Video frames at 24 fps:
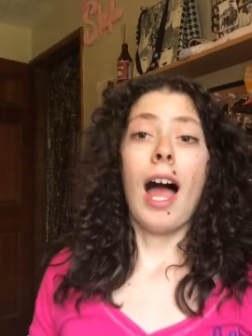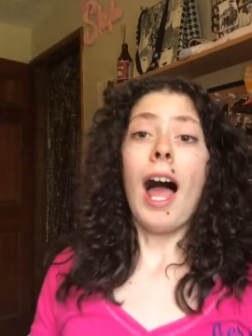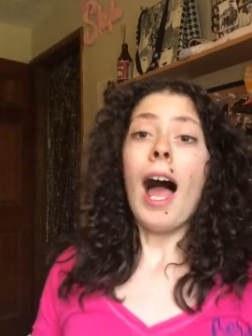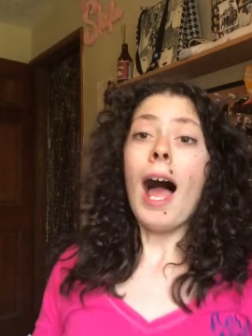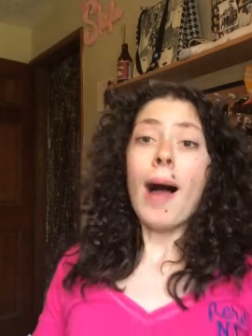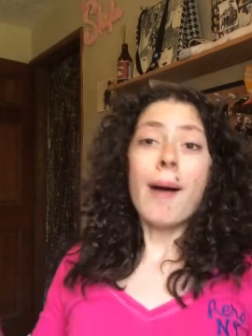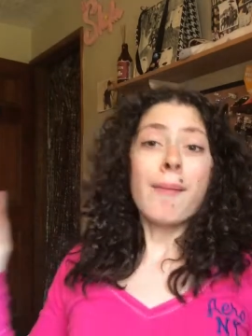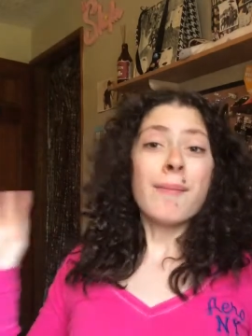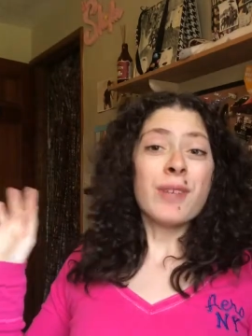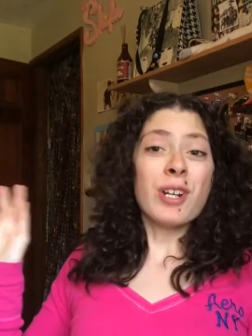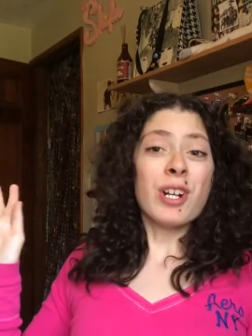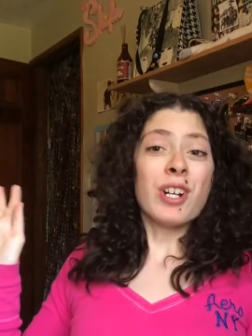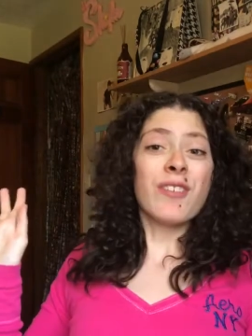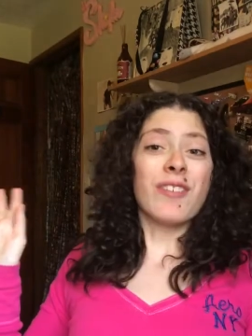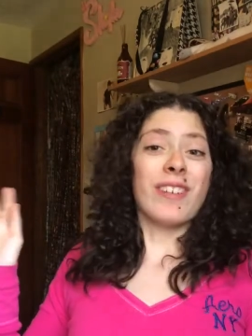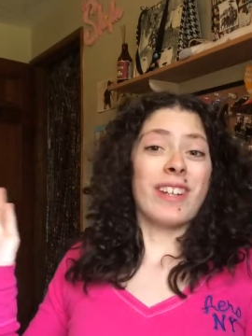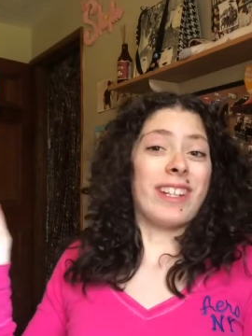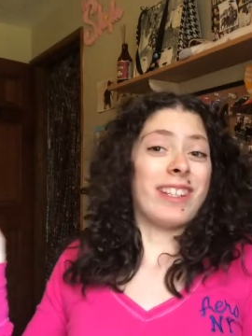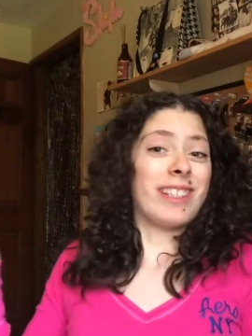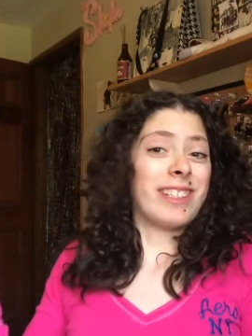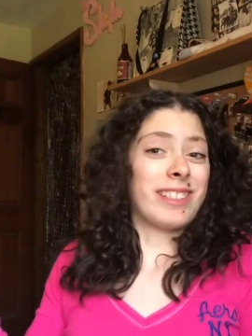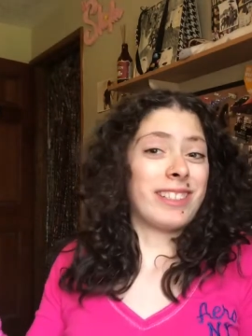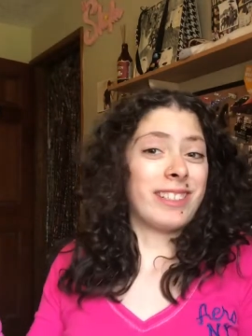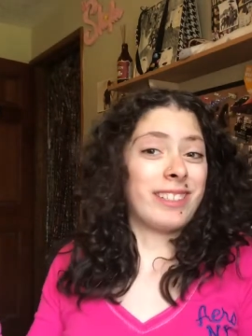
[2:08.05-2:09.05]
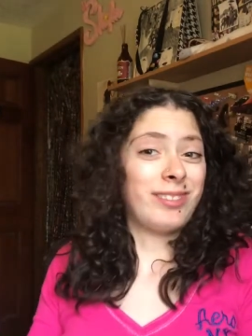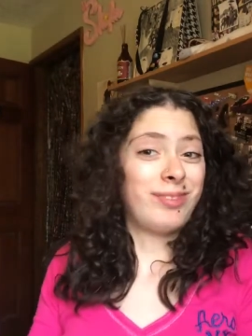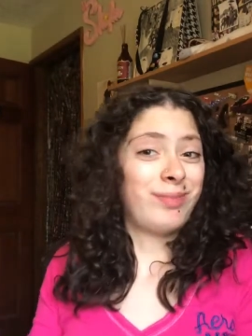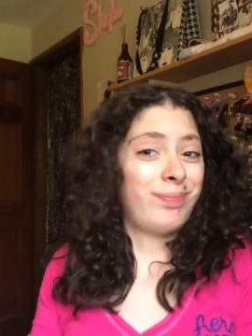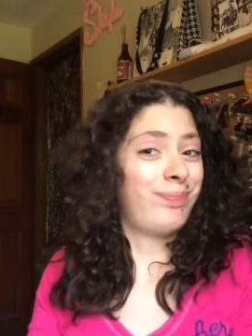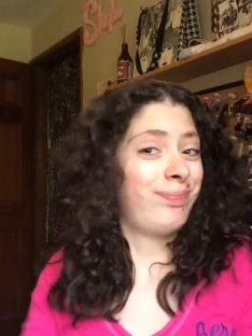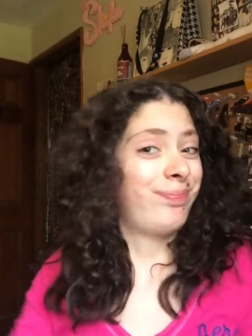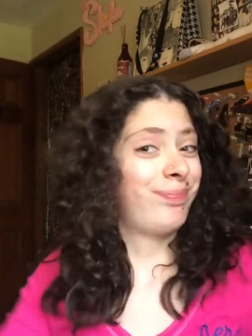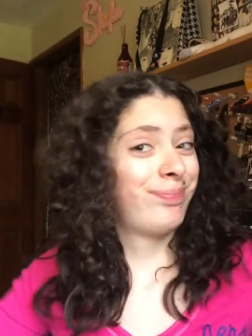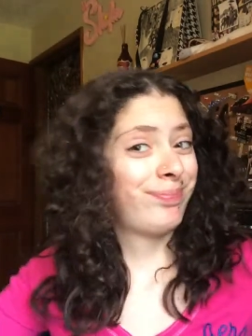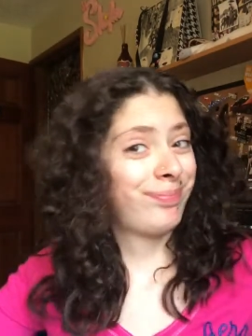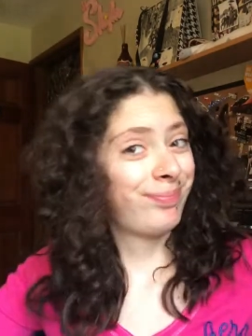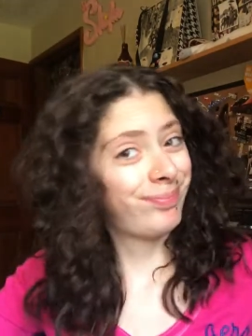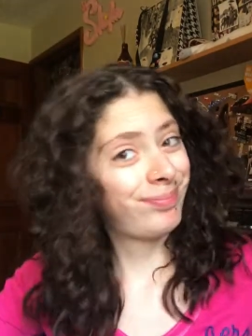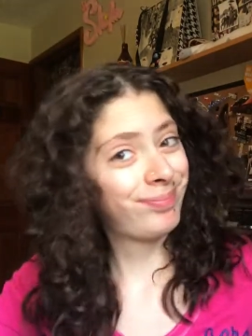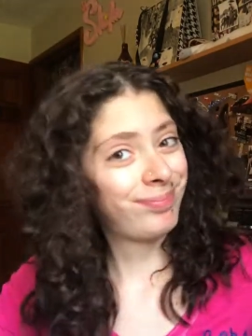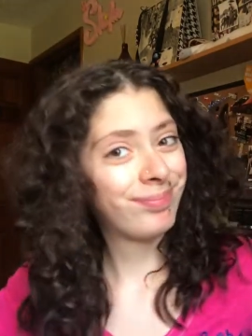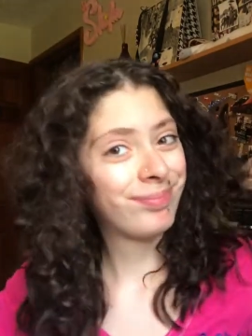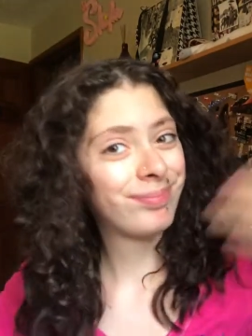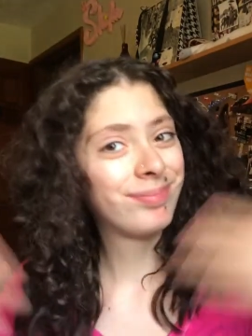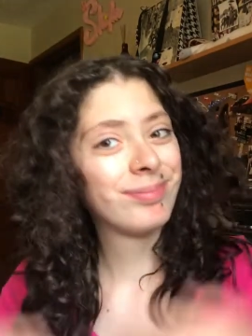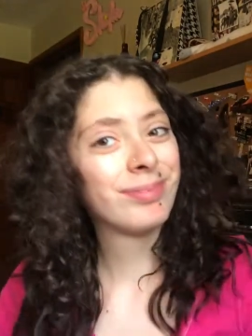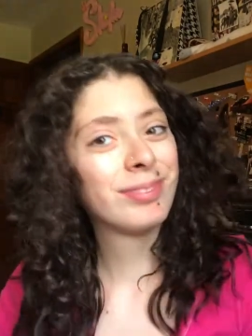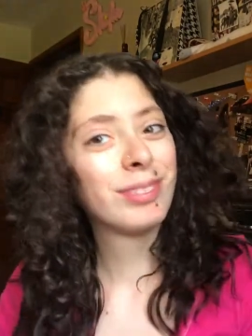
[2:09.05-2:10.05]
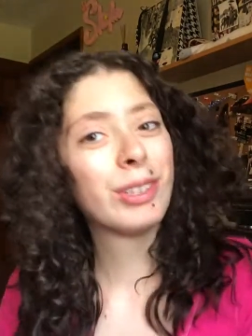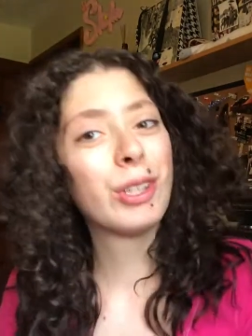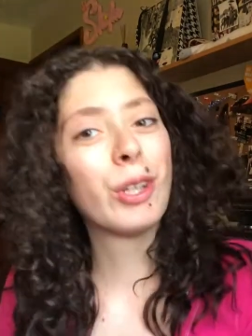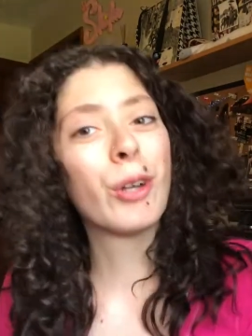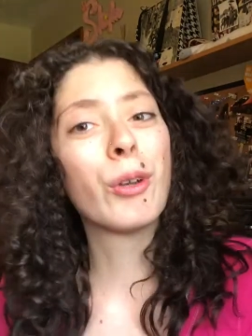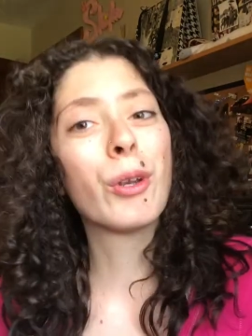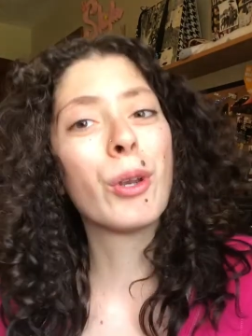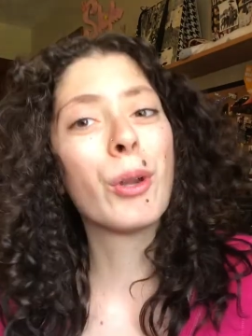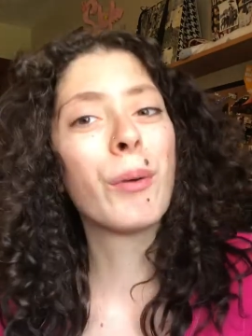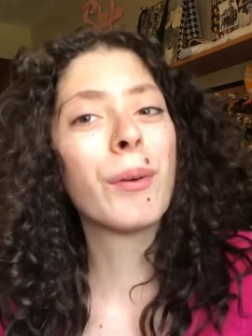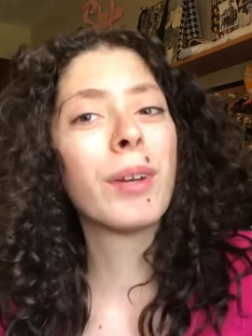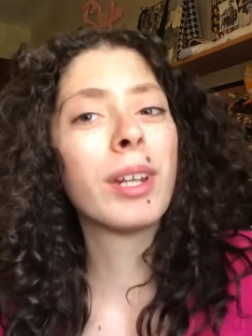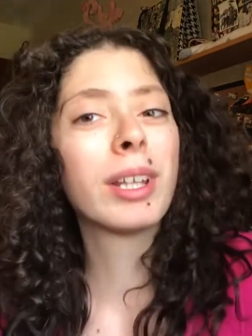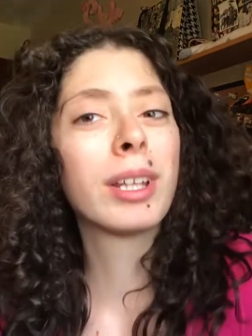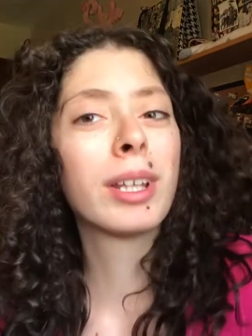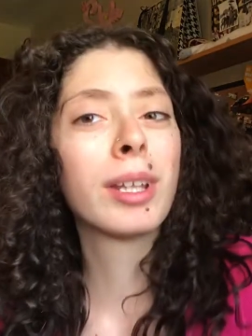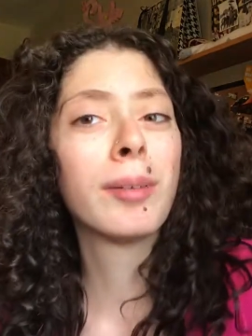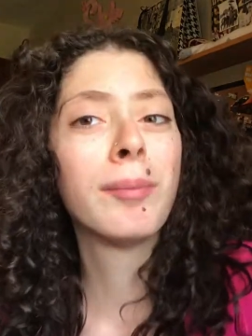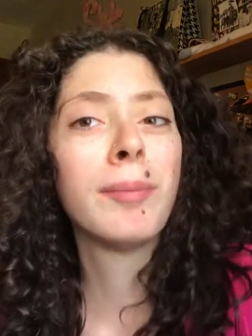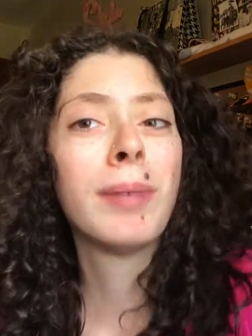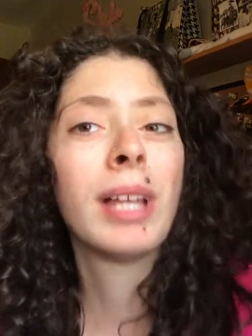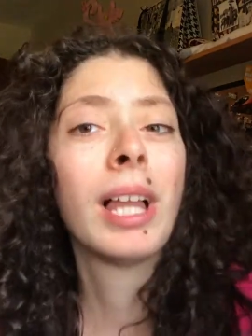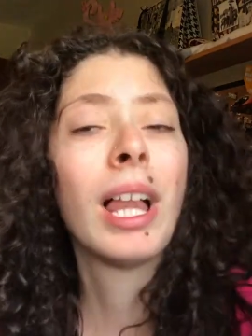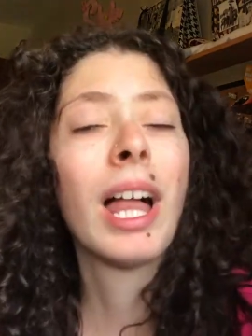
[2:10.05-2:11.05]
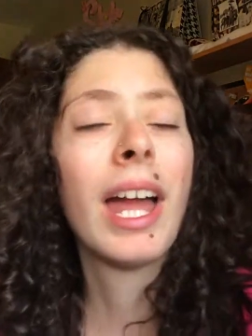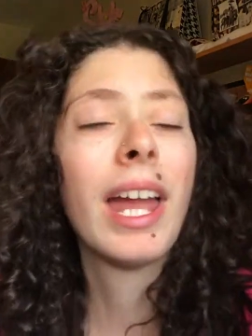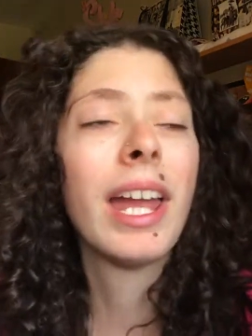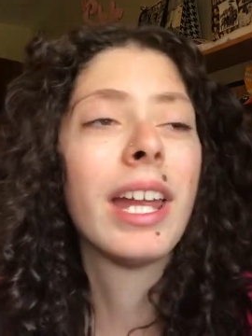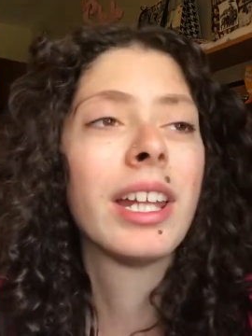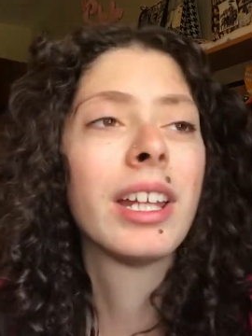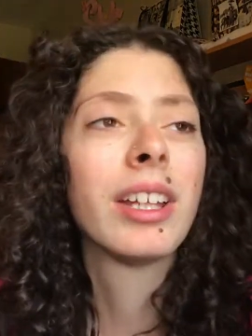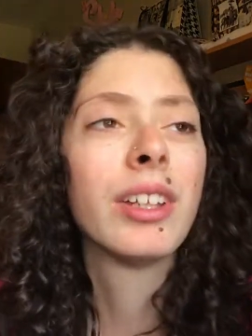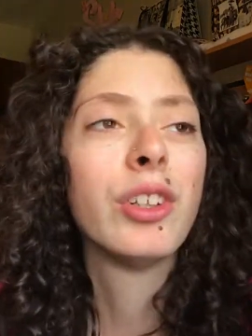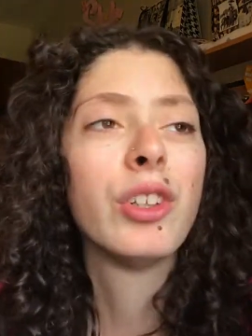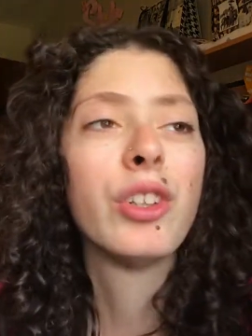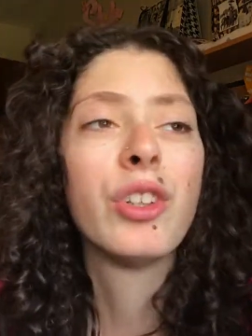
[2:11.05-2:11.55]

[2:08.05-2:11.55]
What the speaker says: I'm nervous. Don't know what it's gonna be like.